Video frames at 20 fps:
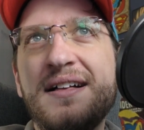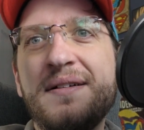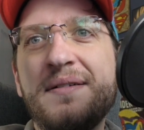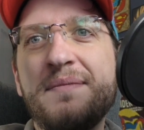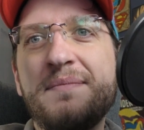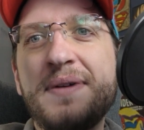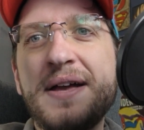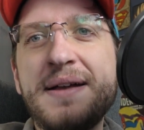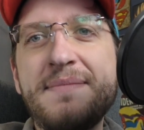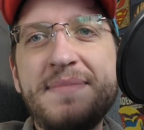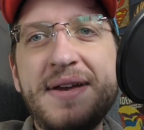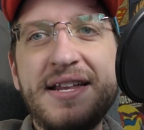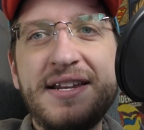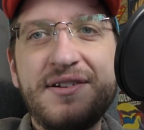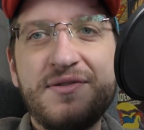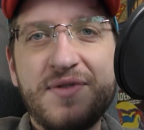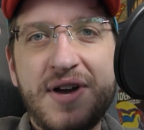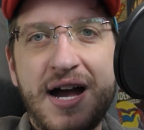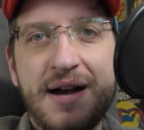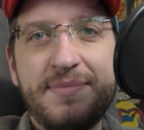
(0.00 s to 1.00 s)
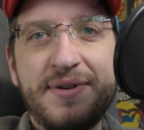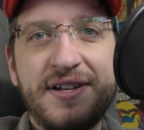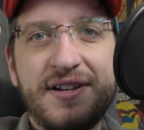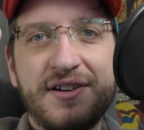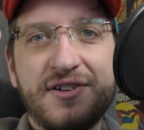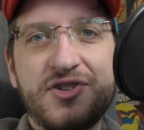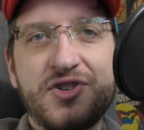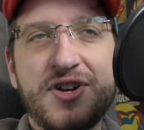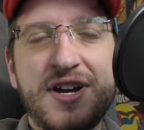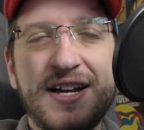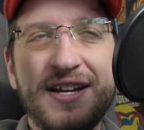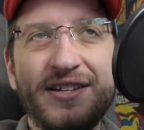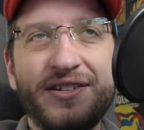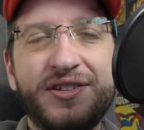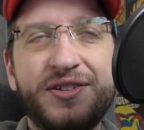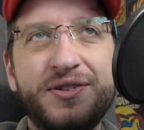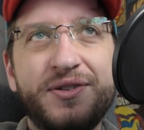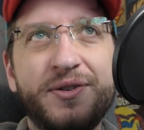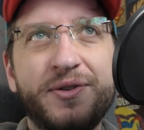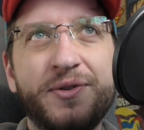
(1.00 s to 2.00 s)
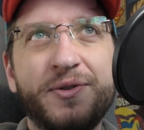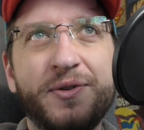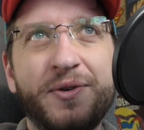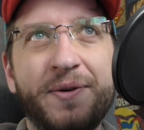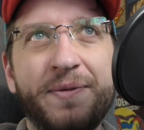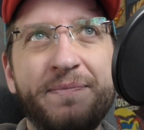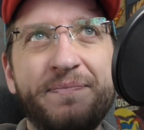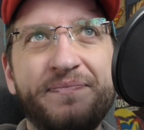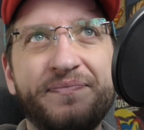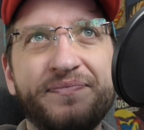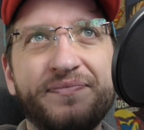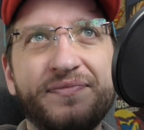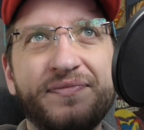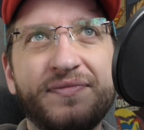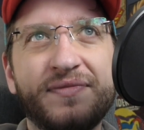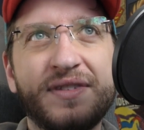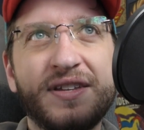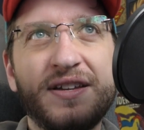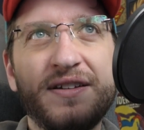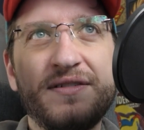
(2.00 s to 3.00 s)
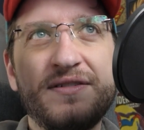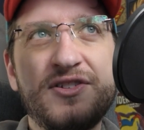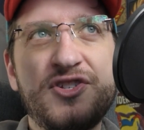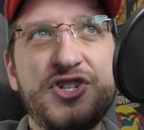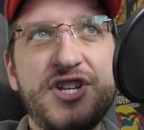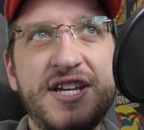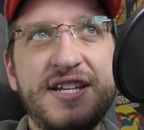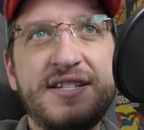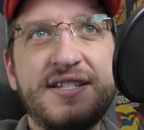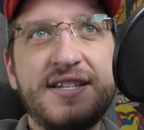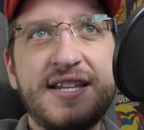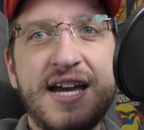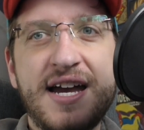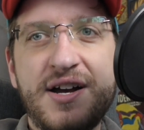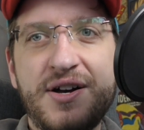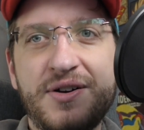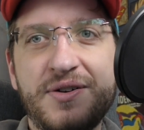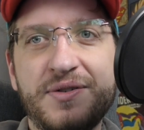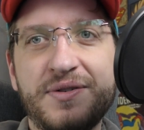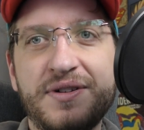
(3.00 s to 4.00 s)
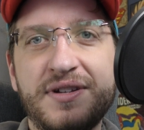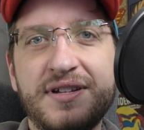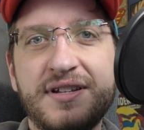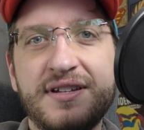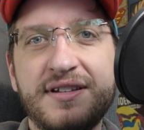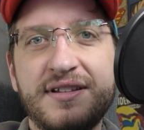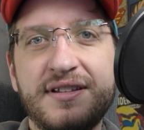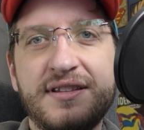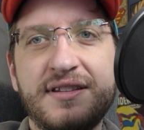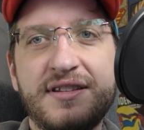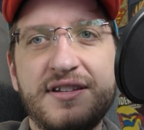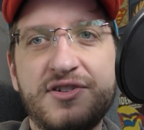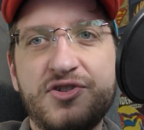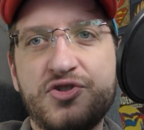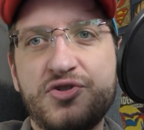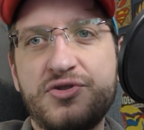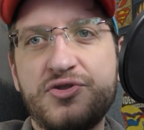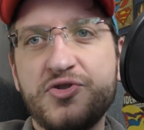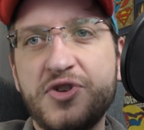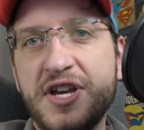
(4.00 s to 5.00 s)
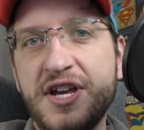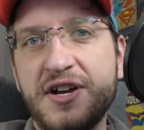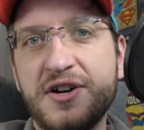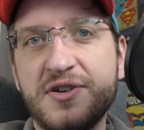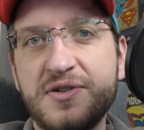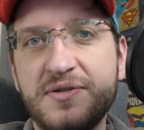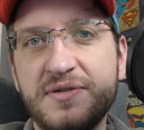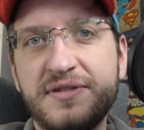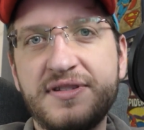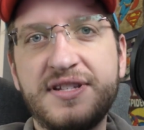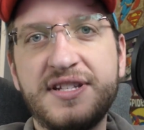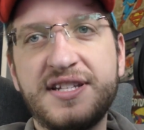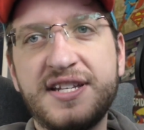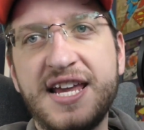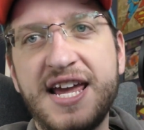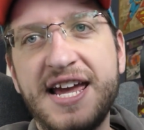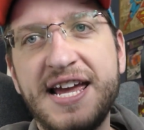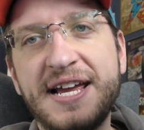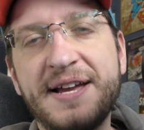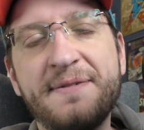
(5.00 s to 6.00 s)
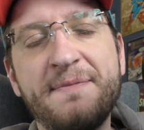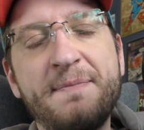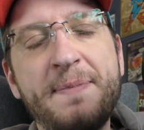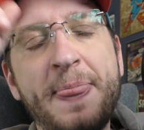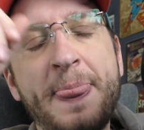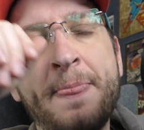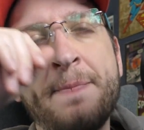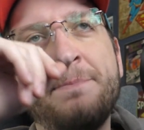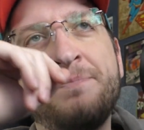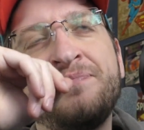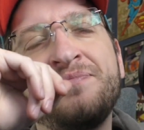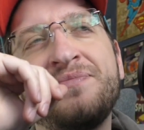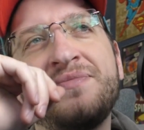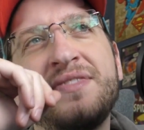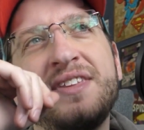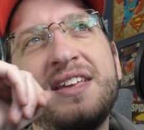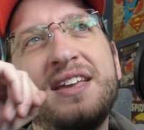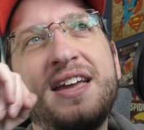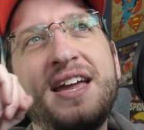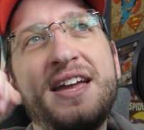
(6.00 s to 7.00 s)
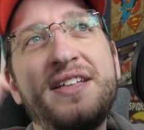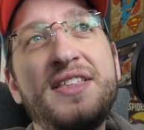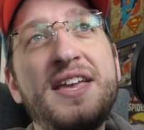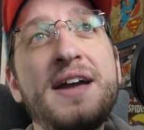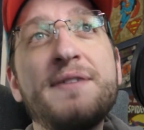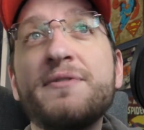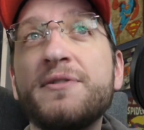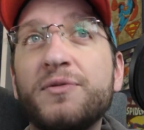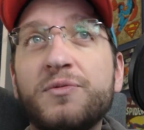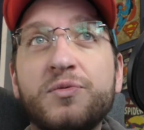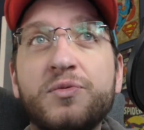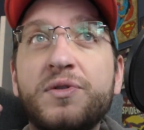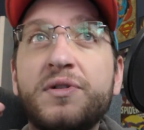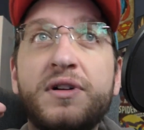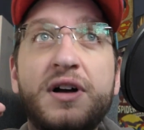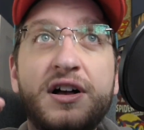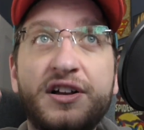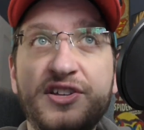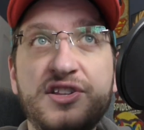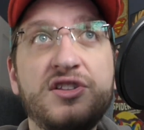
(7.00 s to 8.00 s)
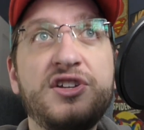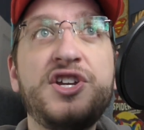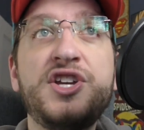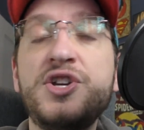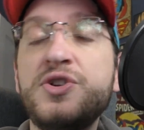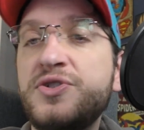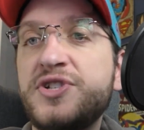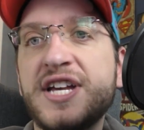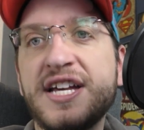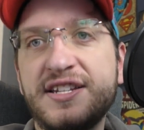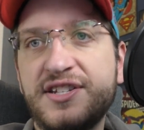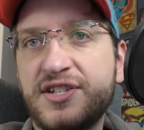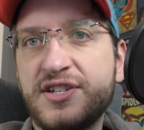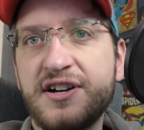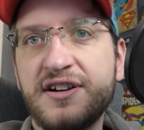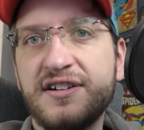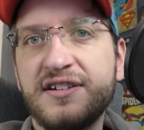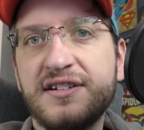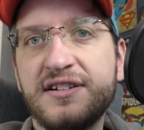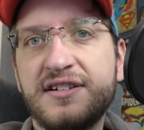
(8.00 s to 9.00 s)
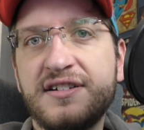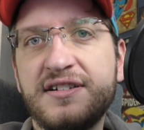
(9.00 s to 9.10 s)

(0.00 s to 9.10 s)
Batman and Robin are trying to chase down the trio, this gang. And they have a huge head start.